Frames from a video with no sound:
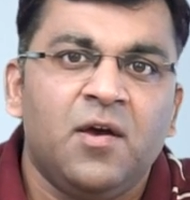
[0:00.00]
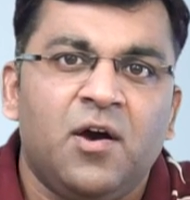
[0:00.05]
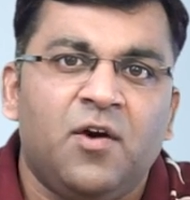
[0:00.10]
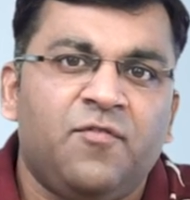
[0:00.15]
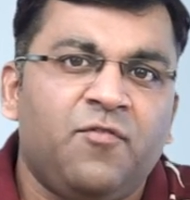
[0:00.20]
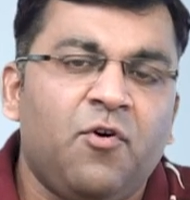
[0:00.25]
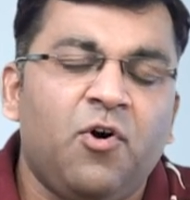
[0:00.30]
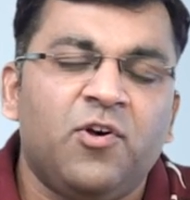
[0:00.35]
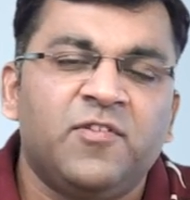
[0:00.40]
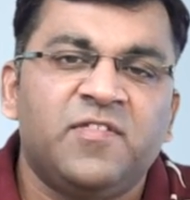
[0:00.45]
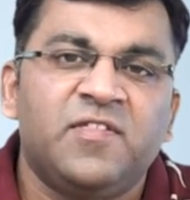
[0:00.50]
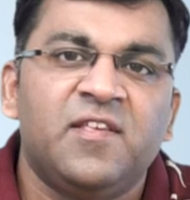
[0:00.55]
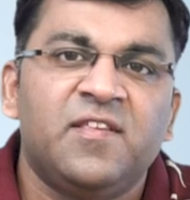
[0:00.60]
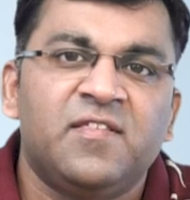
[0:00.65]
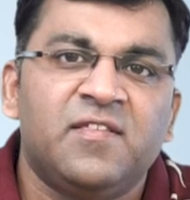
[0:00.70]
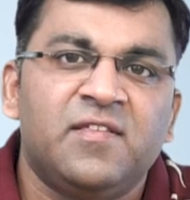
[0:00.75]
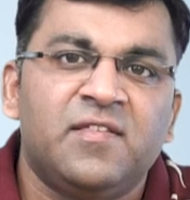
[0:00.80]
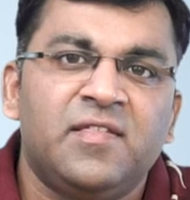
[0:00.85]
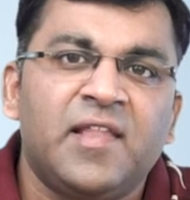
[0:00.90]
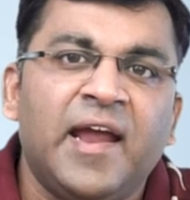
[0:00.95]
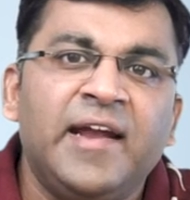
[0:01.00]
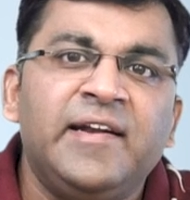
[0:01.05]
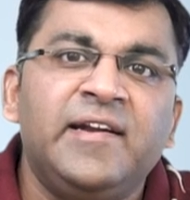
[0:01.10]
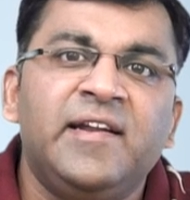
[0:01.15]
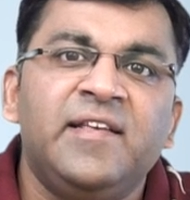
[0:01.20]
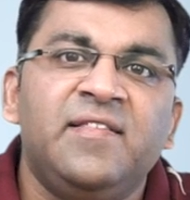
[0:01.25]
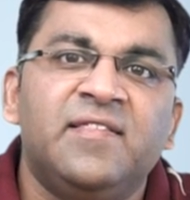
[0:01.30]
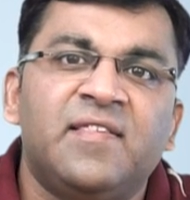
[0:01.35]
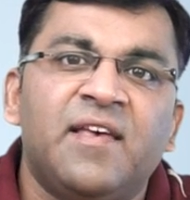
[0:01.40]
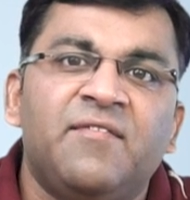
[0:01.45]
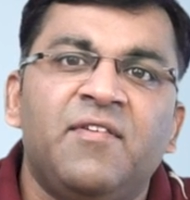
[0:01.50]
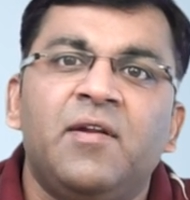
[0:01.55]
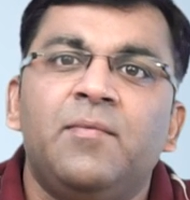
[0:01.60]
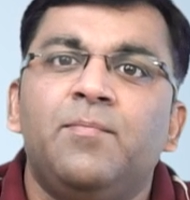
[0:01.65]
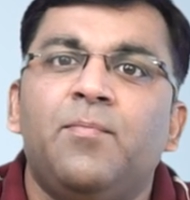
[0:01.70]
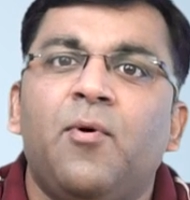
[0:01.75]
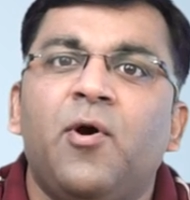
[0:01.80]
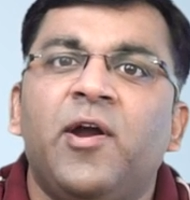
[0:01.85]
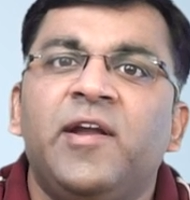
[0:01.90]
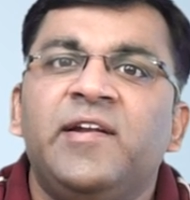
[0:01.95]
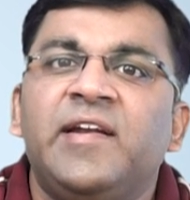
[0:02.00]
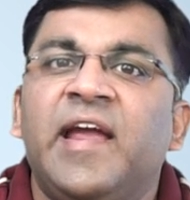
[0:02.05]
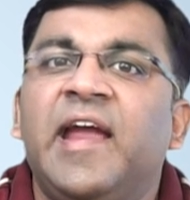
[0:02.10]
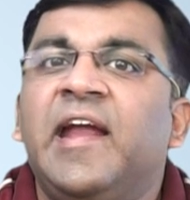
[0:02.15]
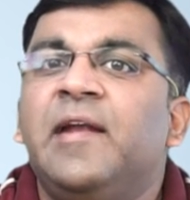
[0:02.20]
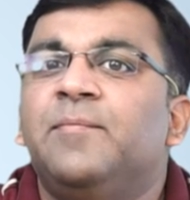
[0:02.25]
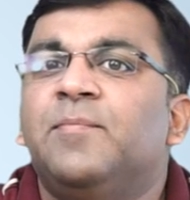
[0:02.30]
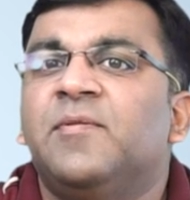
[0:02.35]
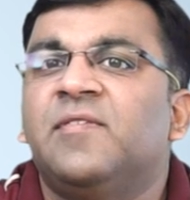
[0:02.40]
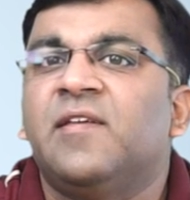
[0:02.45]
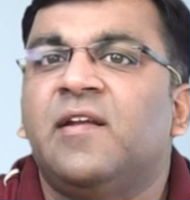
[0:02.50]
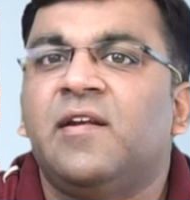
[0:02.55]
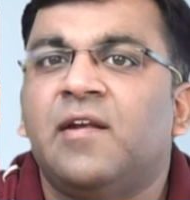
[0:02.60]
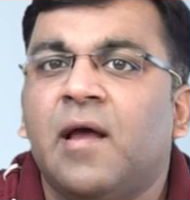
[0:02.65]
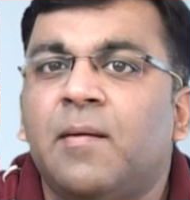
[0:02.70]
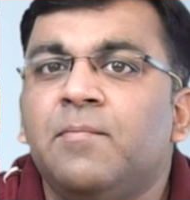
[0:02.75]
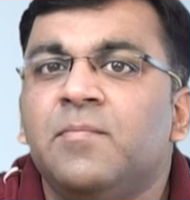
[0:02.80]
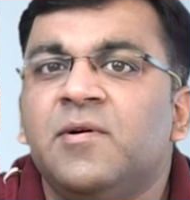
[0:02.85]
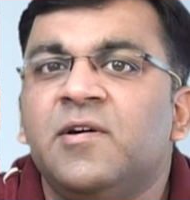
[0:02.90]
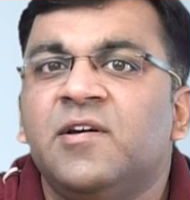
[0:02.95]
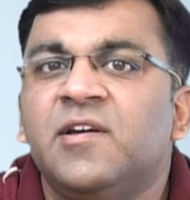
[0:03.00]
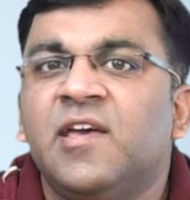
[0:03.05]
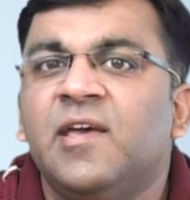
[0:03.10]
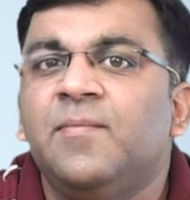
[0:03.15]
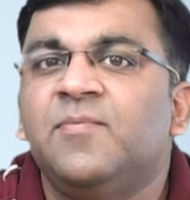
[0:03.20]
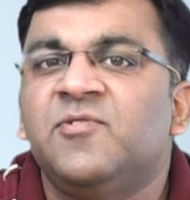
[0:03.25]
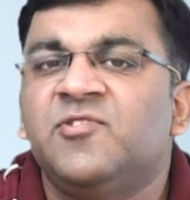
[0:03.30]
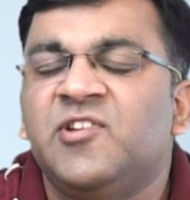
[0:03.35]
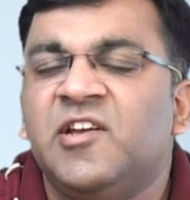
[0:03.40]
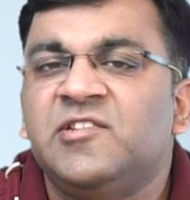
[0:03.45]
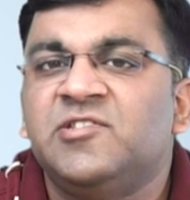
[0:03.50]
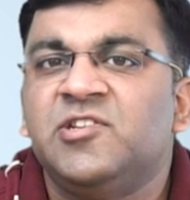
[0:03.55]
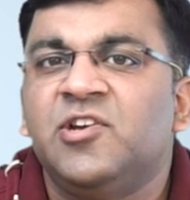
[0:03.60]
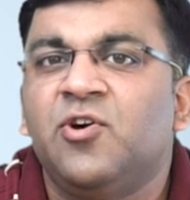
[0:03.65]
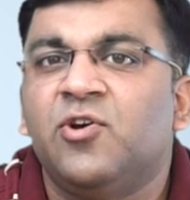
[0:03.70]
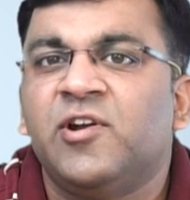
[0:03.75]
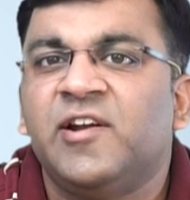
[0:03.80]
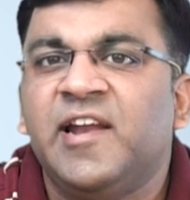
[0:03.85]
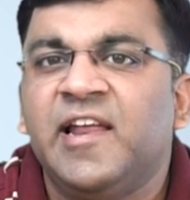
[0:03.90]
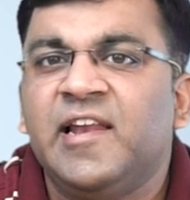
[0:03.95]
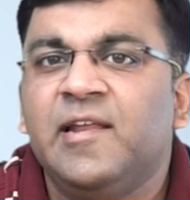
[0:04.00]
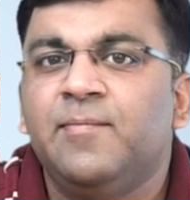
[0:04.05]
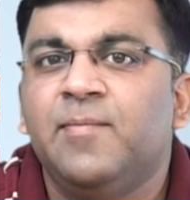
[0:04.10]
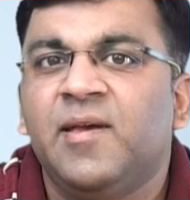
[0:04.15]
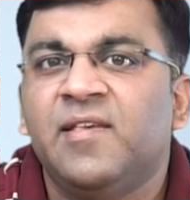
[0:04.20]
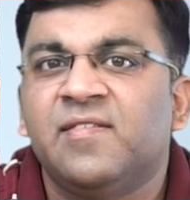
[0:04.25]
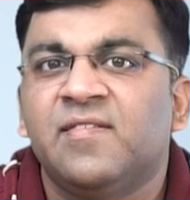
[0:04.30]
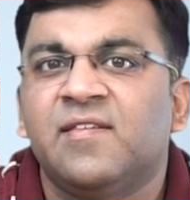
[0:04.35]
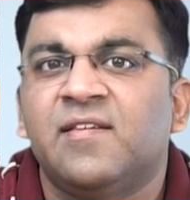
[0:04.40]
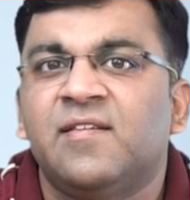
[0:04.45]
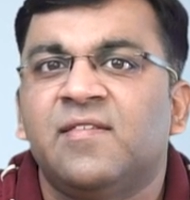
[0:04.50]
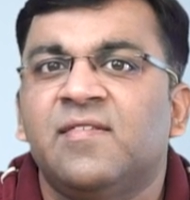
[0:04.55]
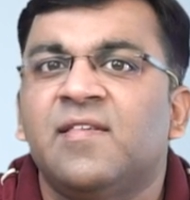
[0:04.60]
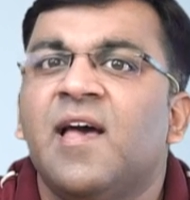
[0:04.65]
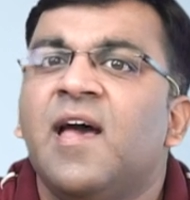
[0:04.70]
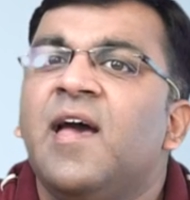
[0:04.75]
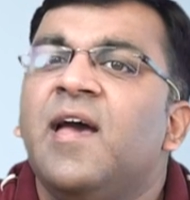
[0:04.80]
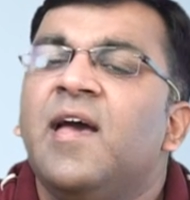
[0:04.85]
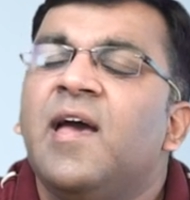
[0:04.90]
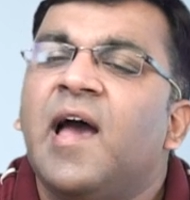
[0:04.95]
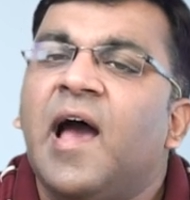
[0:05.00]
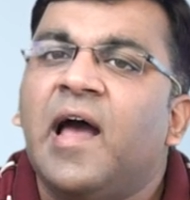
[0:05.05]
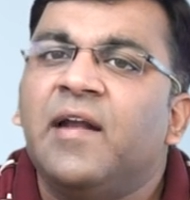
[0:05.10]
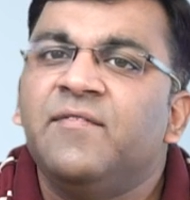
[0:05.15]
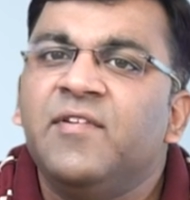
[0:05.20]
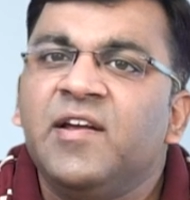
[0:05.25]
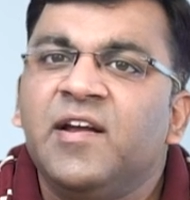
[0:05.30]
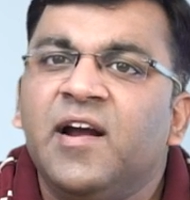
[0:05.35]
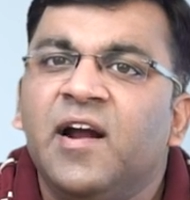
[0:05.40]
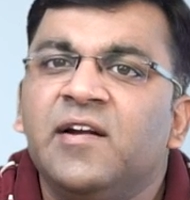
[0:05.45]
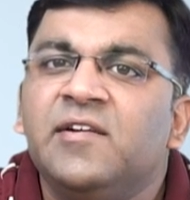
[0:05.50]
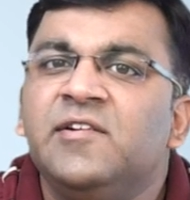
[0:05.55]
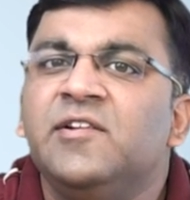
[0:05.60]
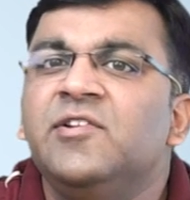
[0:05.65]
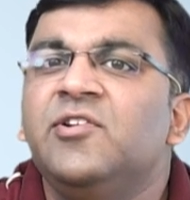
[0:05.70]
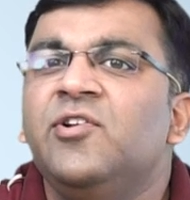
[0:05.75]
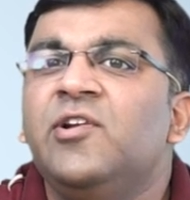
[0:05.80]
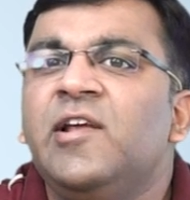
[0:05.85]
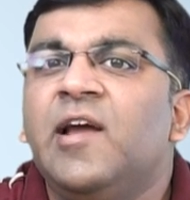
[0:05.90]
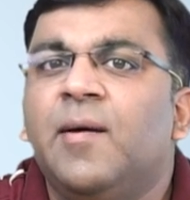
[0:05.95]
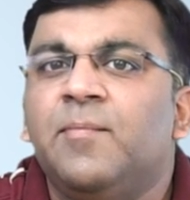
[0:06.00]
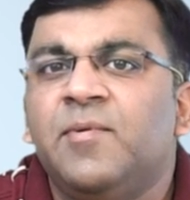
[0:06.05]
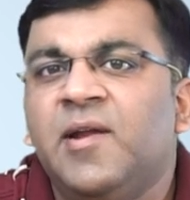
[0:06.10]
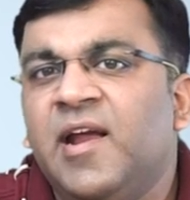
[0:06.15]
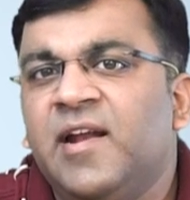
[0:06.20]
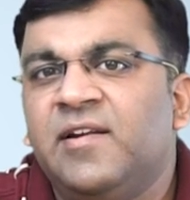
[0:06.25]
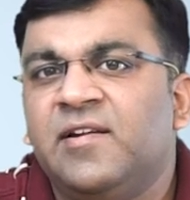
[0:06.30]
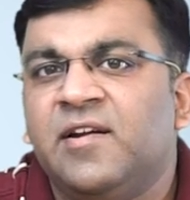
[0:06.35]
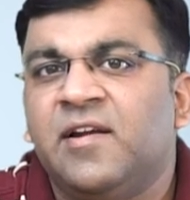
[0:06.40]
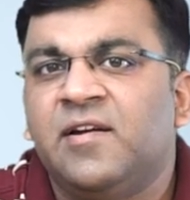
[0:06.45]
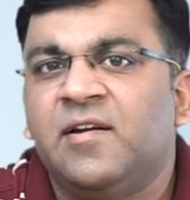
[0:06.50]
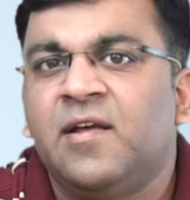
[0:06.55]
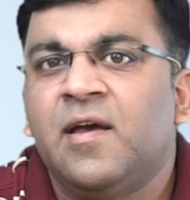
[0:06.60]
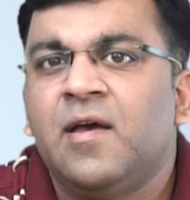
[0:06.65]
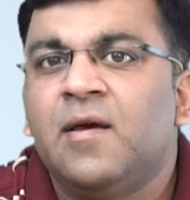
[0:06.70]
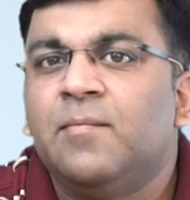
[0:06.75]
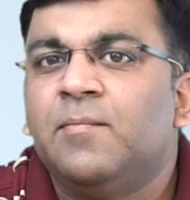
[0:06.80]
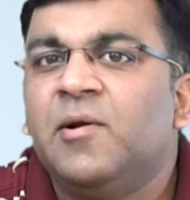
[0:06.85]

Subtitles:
Of course, this 97.8% number keeps changing on a daily basis, and we continually update it.